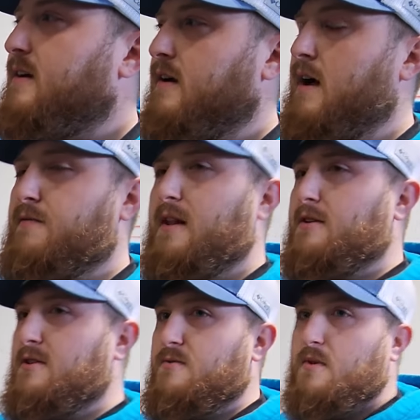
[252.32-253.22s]
I feel like
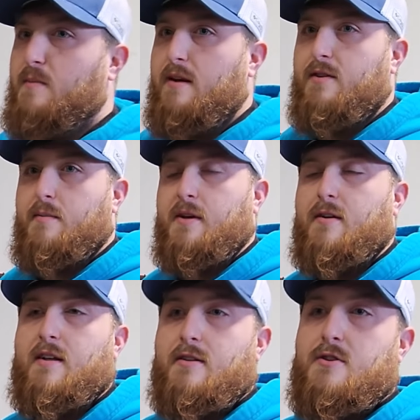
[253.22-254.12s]
she's with me every time I go
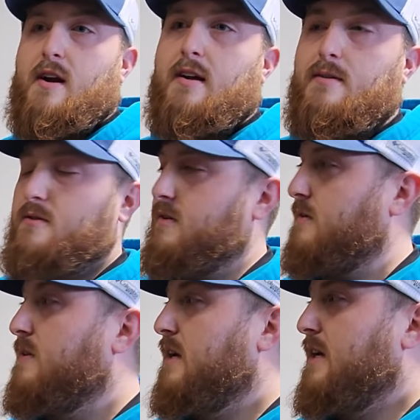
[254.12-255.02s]
down the track. So
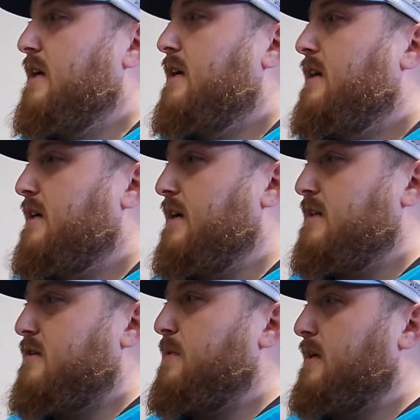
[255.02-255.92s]

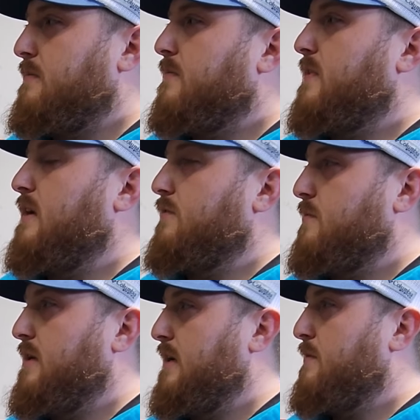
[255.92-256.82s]
it's a big thing for
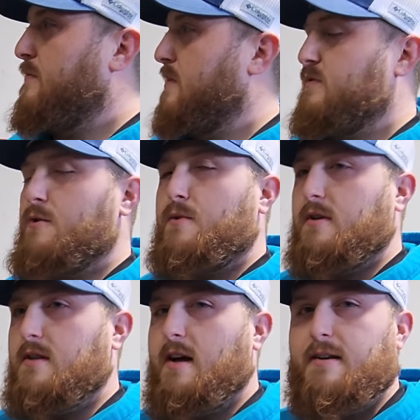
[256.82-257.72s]
me. I'm super
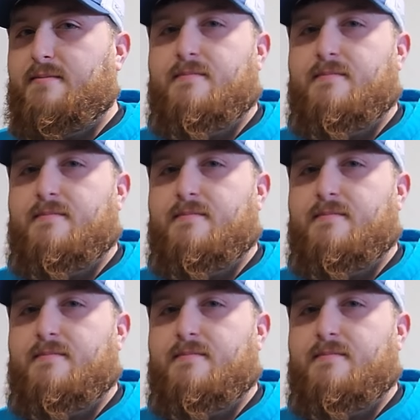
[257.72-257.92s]
excited.